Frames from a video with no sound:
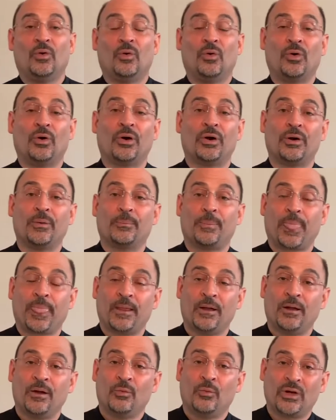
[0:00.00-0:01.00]
or
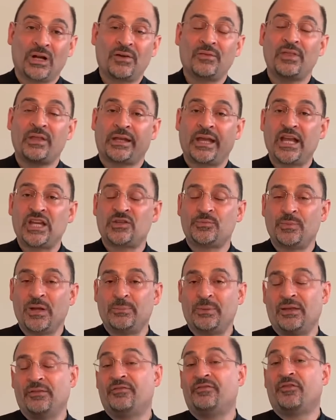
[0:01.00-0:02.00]
whatever the case
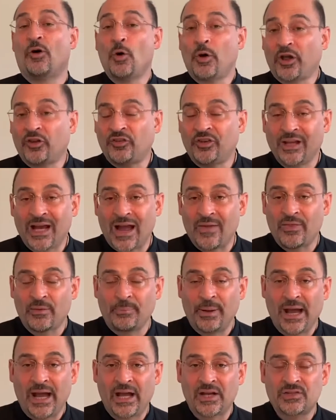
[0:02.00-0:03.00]
may be, focusing on the
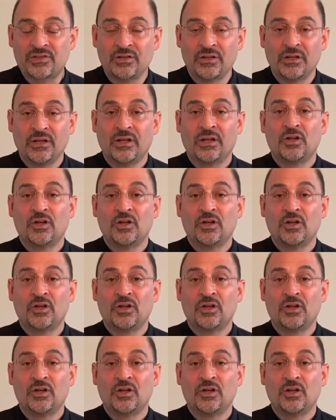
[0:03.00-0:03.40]
past,